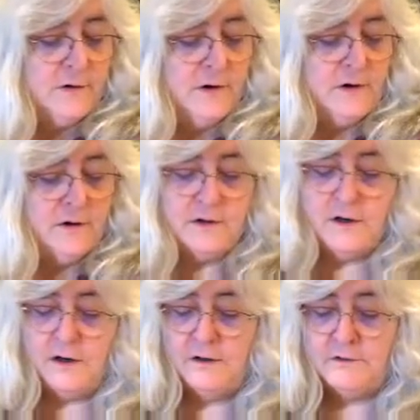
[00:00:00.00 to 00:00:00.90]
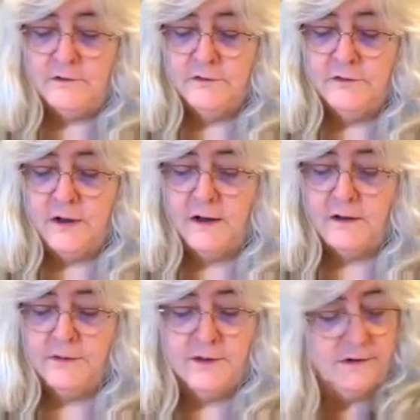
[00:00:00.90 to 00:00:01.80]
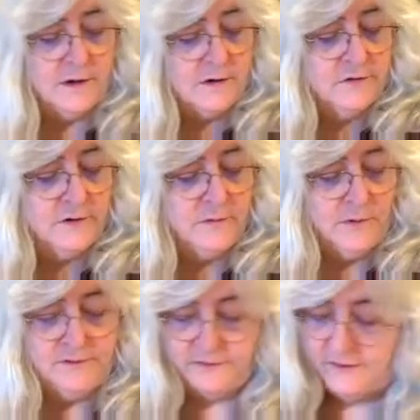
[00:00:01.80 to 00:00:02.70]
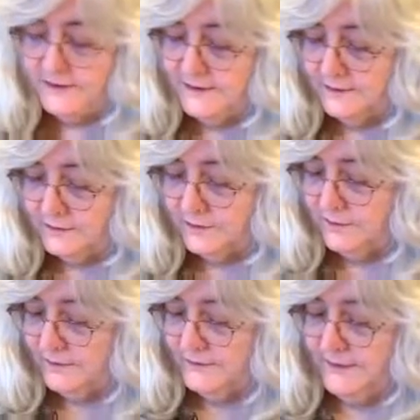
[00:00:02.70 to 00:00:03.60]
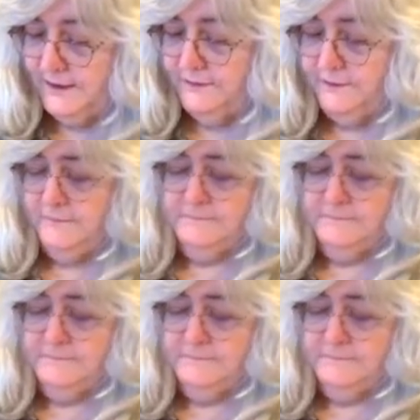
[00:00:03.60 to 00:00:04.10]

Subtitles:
our cardstock with the ducks on one side, little girl on the other.